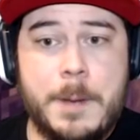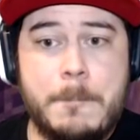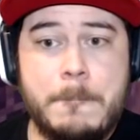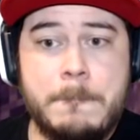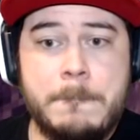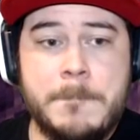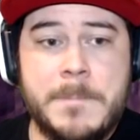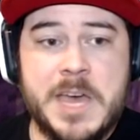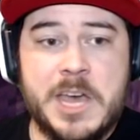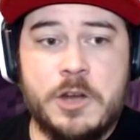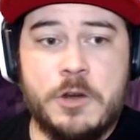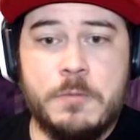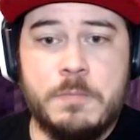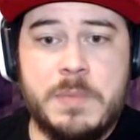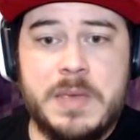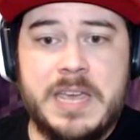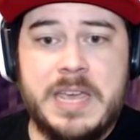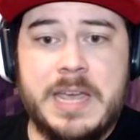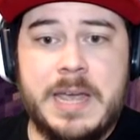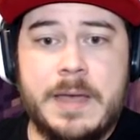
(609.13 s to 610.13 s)
better
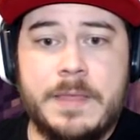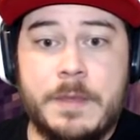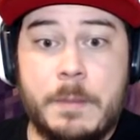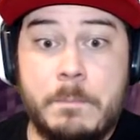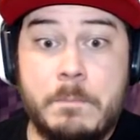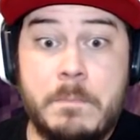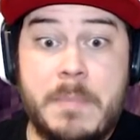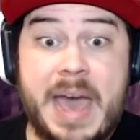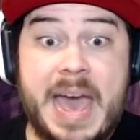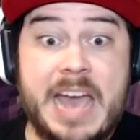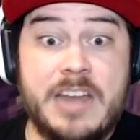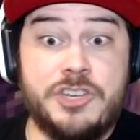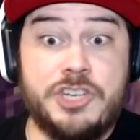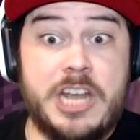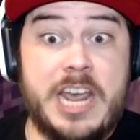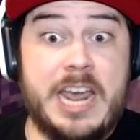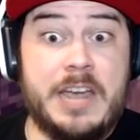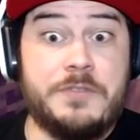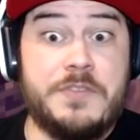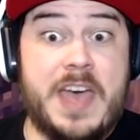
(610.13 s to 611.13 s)
be the
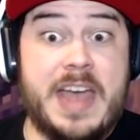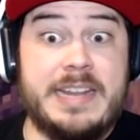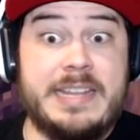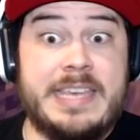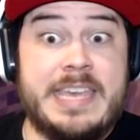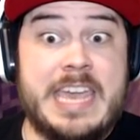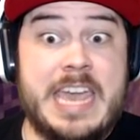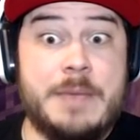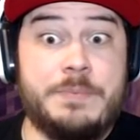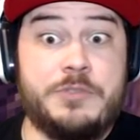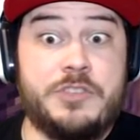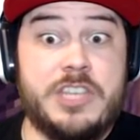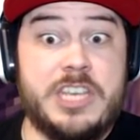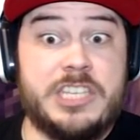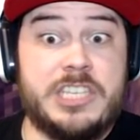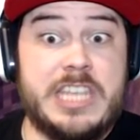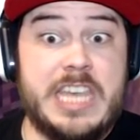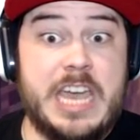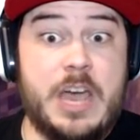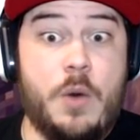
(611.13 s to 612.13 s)
magic that keeps
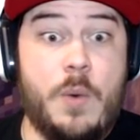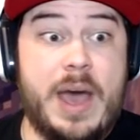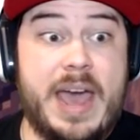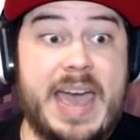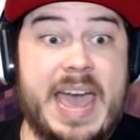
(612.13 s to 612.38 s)
this thing away.